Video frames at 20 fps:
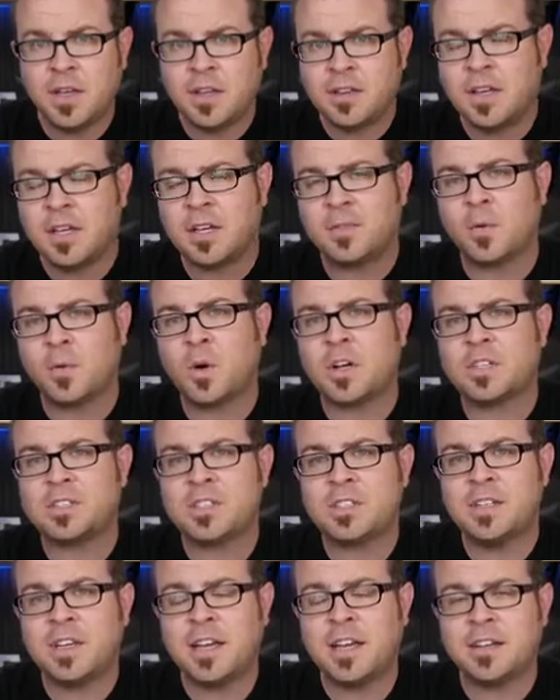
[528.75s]
Thank you for
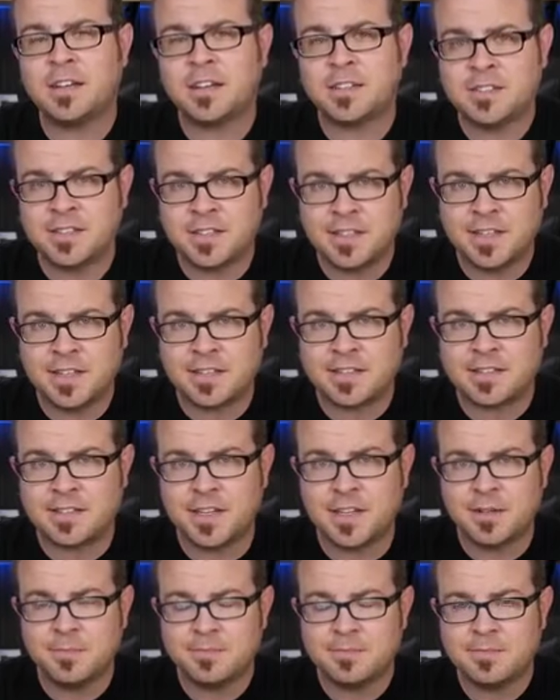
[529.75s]
watching, and I'll see you next
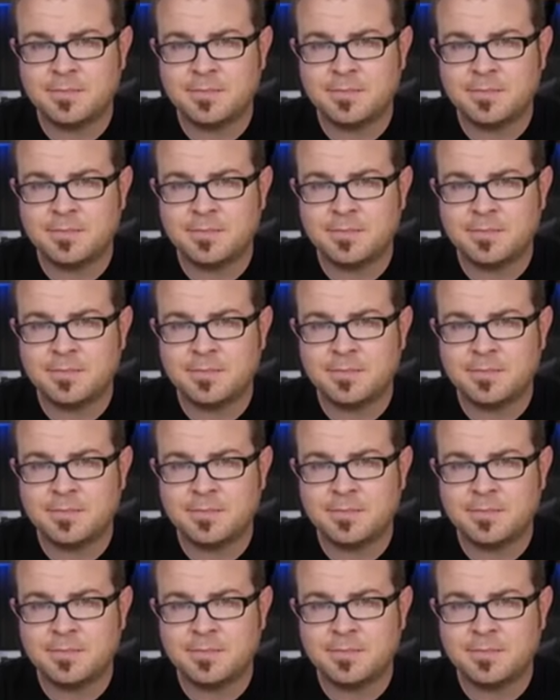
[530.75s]
time.